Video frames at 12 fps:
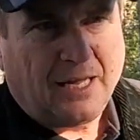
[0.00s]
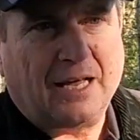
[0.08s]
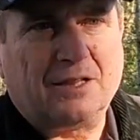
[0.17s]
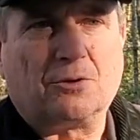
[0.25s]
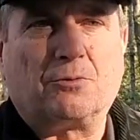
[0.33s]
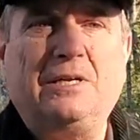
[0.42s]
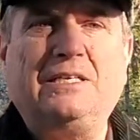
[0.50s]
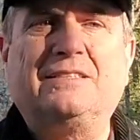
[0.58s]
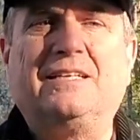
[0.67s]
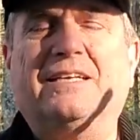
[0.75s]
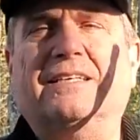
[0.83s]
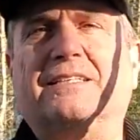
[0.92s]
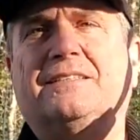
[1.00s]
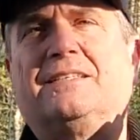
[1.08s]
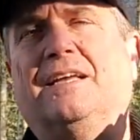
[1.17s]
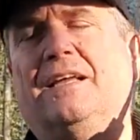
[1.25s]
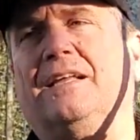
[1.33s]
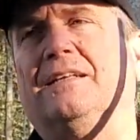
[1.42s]
And the reason is
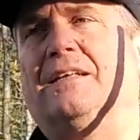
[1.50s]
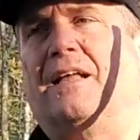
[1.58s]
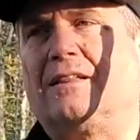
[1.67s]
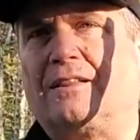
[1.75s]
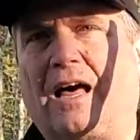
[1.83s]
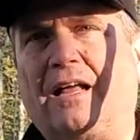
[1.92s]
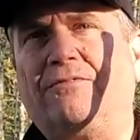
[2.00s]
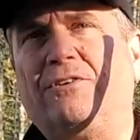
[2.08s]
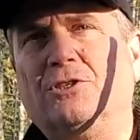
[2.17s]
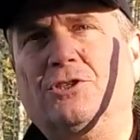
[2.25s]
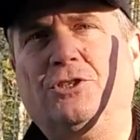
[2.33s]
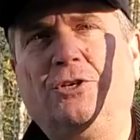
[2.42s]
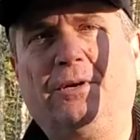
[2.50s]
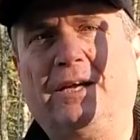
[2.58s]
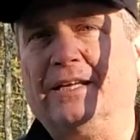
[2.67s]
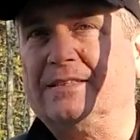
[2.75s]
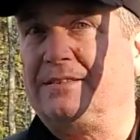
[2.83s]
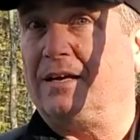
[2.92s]
a lot of your shooting
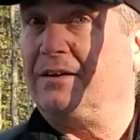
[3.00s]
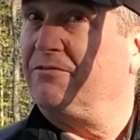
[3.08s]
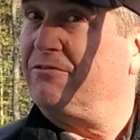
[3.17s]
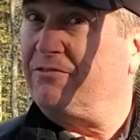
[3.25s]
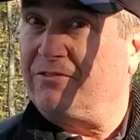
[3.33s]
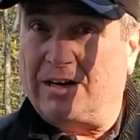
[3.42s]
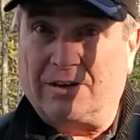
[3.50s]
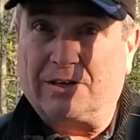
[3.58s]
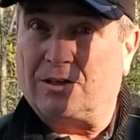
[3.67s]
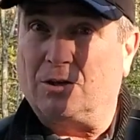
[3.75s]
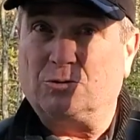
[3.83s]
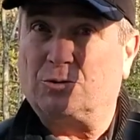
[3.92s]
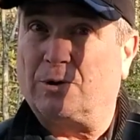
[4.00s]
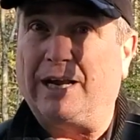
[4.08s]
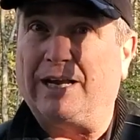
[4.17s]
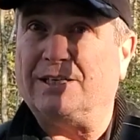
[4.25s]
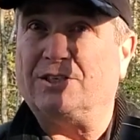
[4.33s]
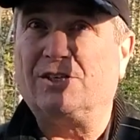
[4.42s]
is done very close
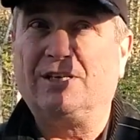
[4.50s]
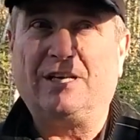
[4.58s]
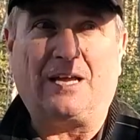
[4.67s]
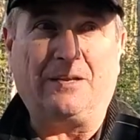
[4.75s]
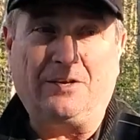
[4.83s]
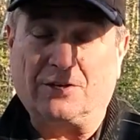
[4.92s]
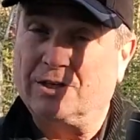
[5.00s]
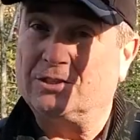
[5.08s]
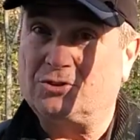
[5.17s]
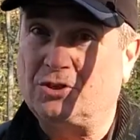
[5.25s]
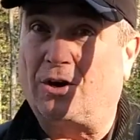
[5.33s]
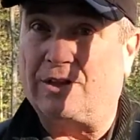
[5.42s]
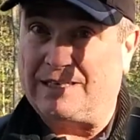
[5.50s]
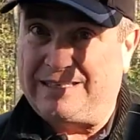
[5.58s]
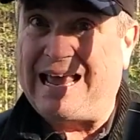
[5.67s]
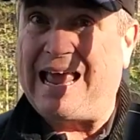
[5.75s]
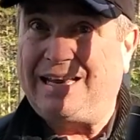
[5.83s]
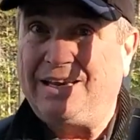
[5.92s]
range. You're going to start at
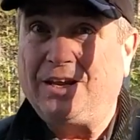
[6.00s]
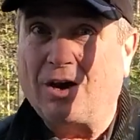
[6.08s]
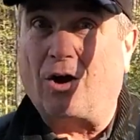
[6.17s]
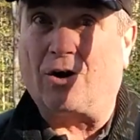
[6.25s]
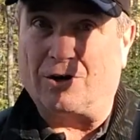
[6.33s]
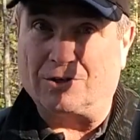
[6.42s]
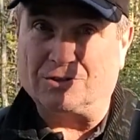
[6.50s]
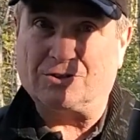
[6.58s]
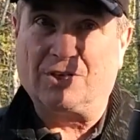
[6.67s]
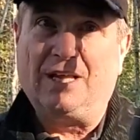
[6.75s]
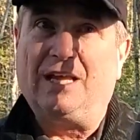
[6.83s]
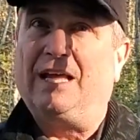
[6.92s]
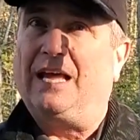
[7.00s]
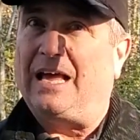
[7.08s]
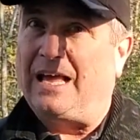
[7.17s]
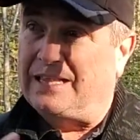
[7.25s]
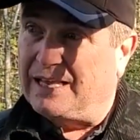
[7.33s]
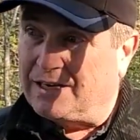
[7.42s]
10 yards
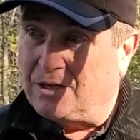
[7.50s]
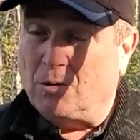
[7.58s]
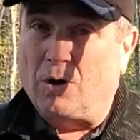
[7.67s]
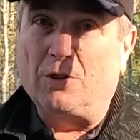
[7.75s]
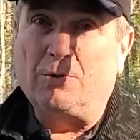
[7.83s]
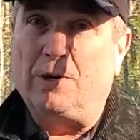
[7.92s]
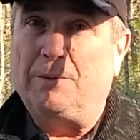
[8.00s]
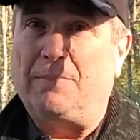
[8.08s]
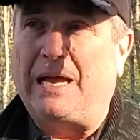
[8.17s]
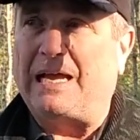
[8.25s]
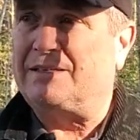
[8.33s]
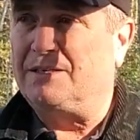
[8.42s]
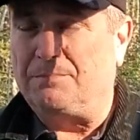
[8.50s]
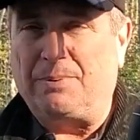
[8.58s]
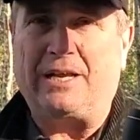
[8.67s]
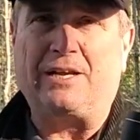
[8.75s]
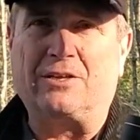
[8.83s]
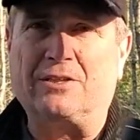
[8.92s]
and then go all the way back,
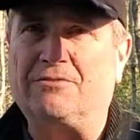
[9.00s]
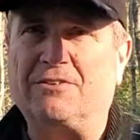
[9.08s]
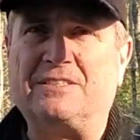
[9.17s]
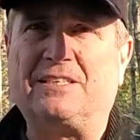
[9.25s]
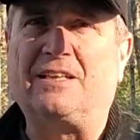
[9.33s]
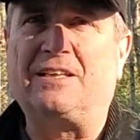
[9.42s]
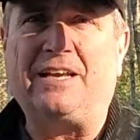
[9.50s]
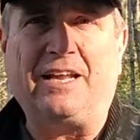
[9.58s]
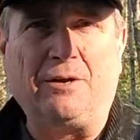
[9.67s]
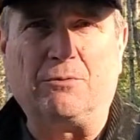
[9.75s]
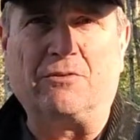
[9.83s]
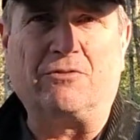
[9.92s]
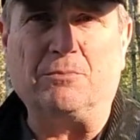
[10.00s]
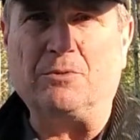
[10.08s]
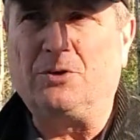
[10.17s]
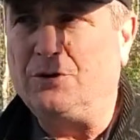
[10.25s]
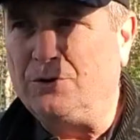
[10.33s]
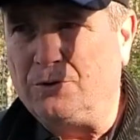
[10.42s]
depending on the facility, anywhere from
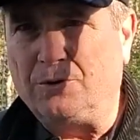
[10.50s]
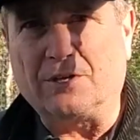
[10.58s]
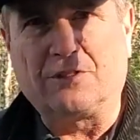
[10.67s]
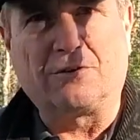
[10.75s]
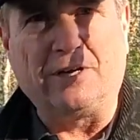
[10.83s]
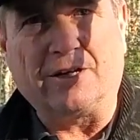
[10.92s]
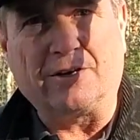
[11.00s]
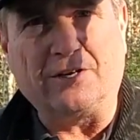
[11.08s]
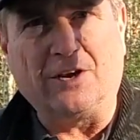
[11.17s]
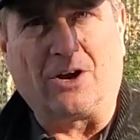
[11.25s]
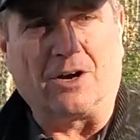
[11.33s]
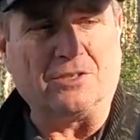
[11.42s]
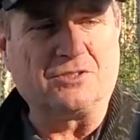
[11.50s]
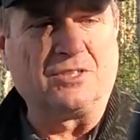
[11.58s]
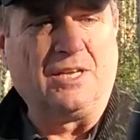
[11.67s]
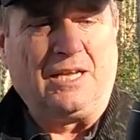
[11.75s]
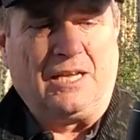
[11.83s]
two to 300 yards.